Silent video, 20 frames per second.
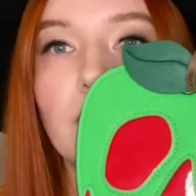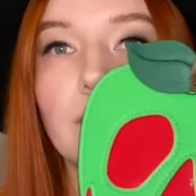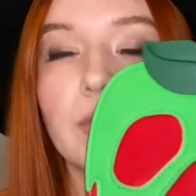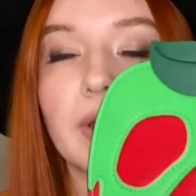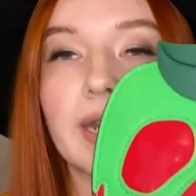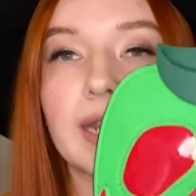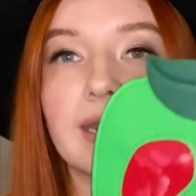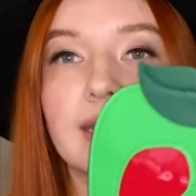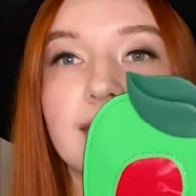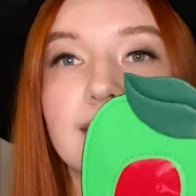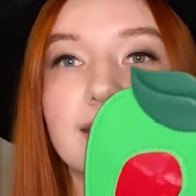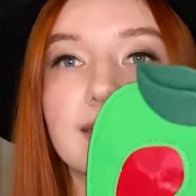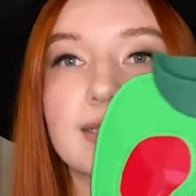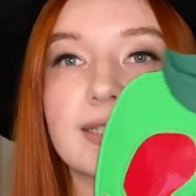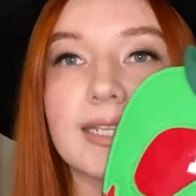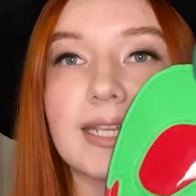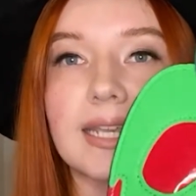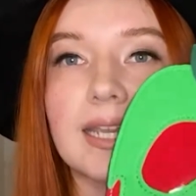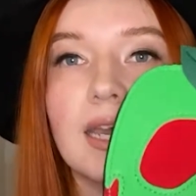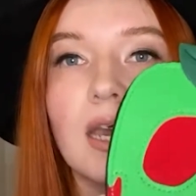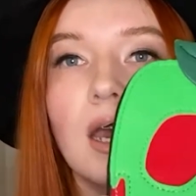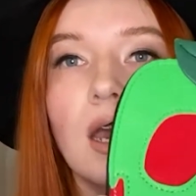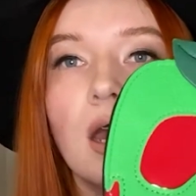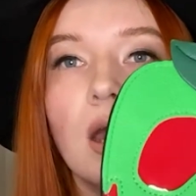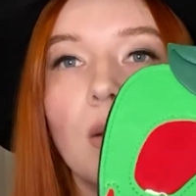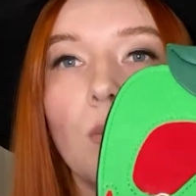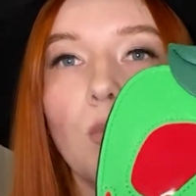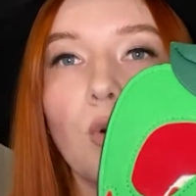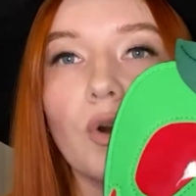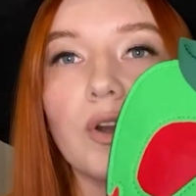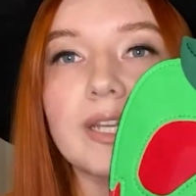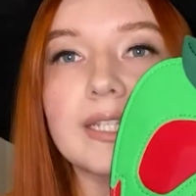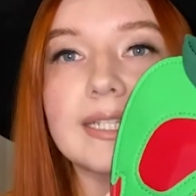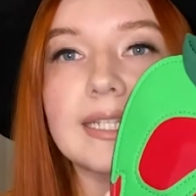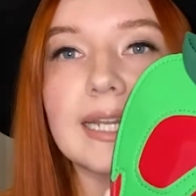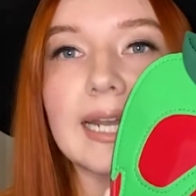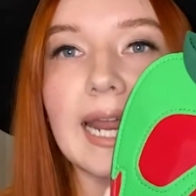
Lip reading: but it is the poison